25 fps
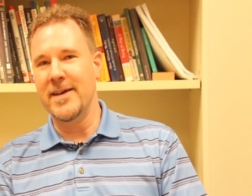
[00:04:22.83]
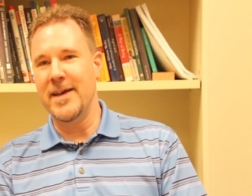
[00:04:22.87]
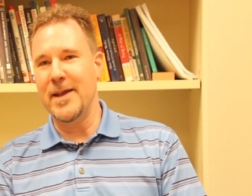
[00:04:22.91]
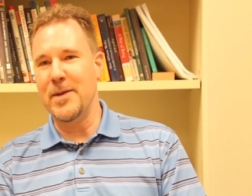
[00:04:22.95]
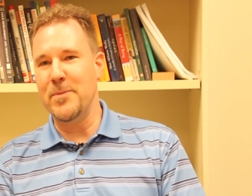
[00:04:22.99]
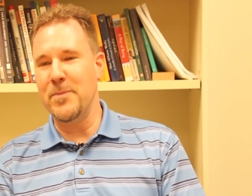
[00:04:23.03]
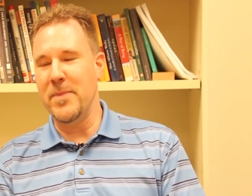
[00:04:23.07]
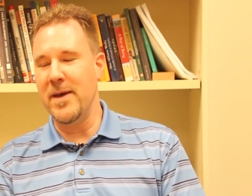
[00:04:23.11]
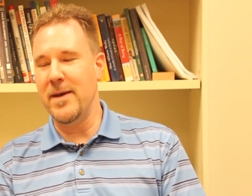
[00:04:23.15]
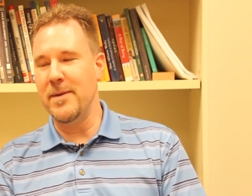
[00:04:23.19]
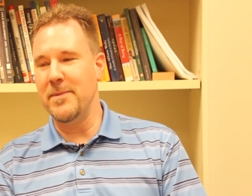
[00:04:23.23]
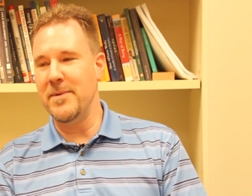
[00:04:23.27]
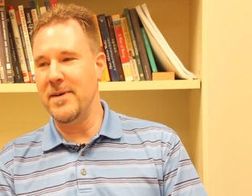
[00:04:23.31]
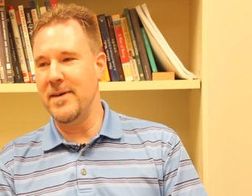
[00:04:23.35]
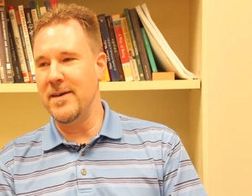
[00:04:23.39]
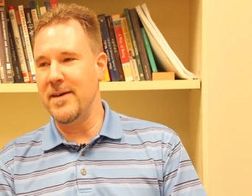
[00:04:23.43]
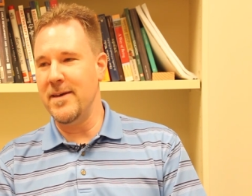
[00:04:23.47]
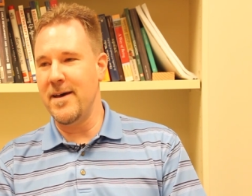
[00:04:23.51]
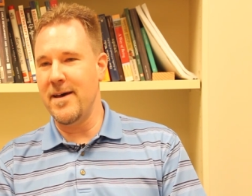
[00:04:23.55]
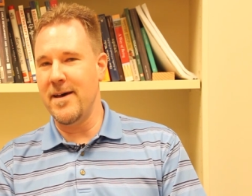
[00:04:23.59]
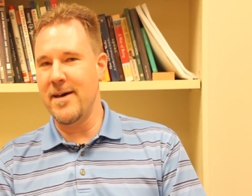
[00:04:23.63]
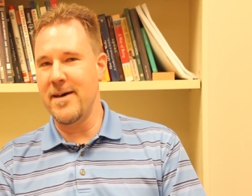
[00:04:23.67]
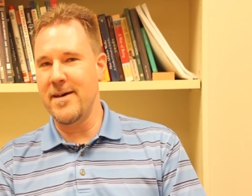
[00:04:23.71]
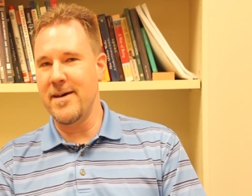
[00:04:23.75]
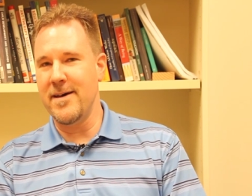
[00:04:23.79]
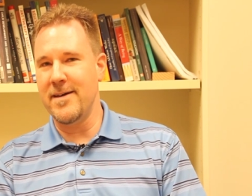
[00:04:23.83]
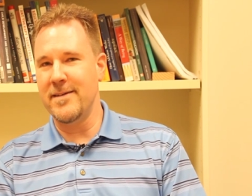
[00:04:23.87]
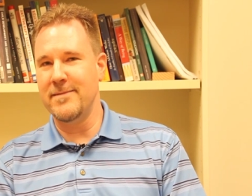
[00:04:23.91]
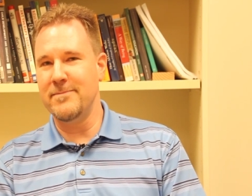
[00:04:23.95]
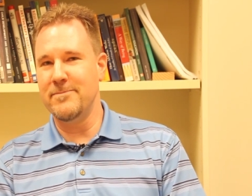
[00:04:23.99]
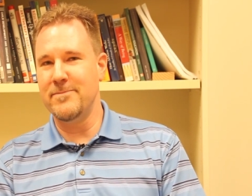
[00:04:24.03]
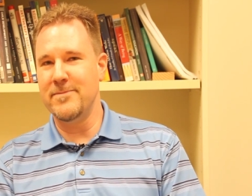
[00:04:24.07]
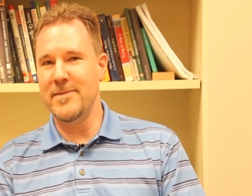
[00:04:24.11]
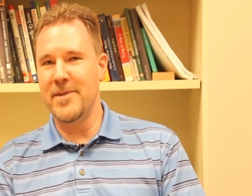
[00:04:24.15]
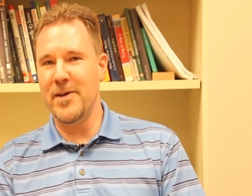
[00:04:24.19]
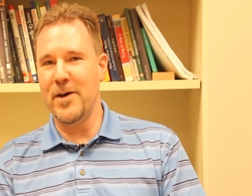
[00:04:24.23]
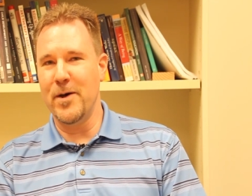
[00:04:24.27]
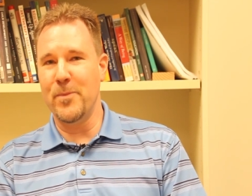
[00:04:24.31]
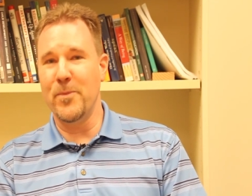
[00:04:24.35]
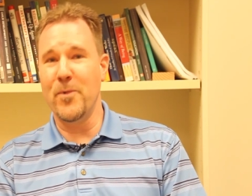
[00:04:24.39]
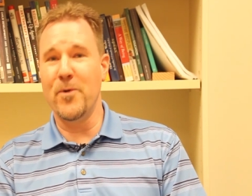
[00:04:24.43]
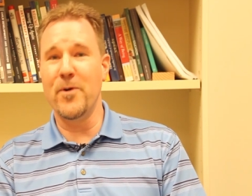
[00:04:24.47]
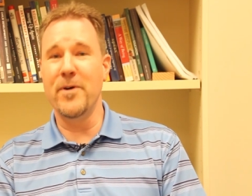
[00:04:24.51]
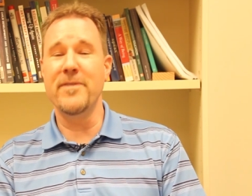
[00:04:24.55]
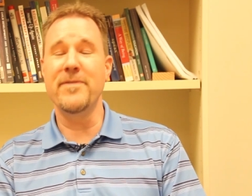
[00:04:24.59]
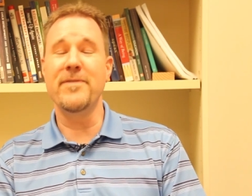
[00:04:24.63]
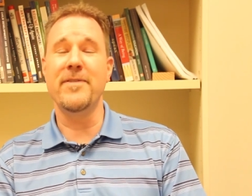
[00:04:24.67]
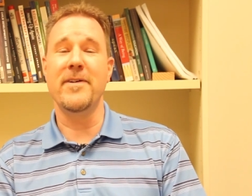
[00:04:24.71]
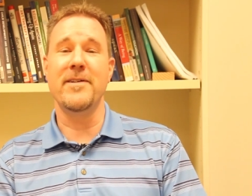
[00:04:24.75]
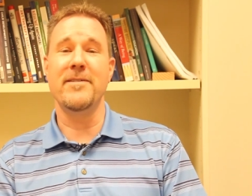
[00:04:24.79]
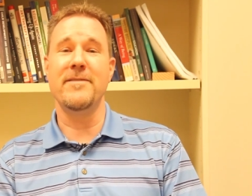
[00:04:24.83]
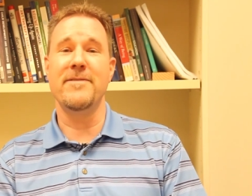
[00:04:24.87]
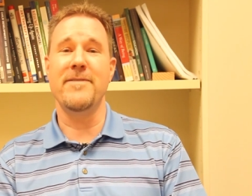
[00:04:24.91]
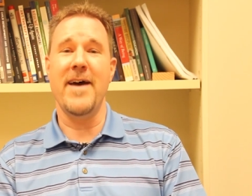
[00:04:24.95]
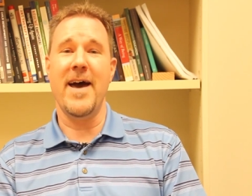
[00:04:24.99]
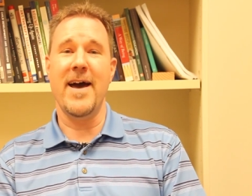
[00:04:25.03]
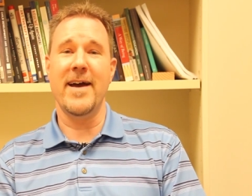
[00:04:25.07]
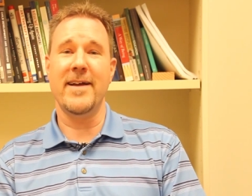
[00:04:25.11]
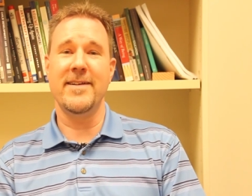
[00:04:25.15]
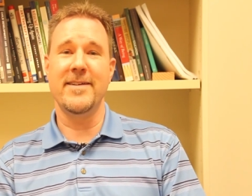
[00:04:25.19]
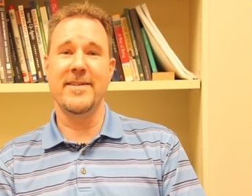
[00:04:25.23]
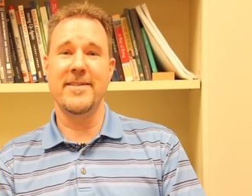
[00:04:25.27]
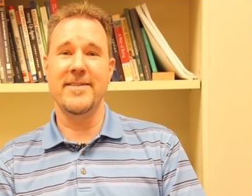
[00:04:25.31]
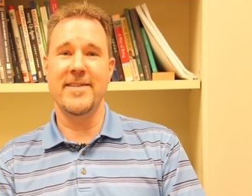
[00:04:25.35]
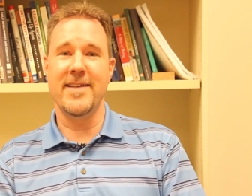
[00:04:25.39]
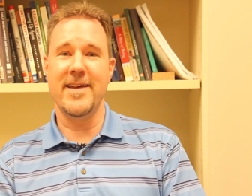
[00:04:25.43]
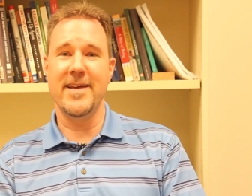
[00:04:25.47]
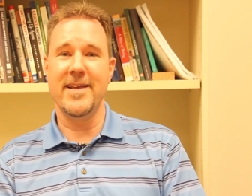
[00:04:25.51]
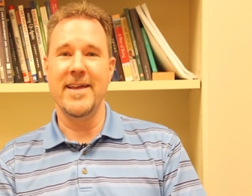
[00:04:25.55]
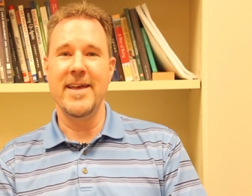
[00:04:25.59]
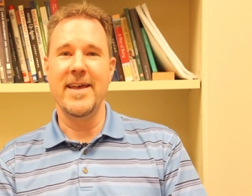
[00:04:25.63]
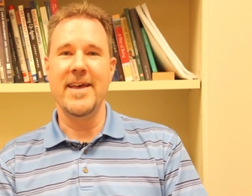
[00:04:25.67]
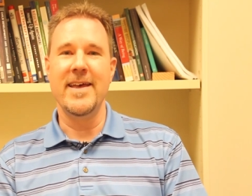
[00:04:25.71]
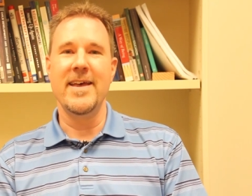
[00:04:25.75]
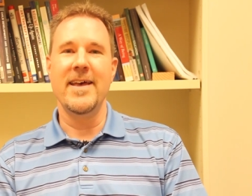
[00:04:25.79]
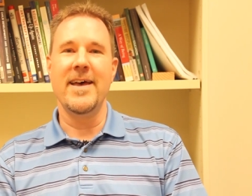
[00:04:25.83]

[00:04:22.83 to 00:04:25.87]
and maybe uh, a a more fun fact is that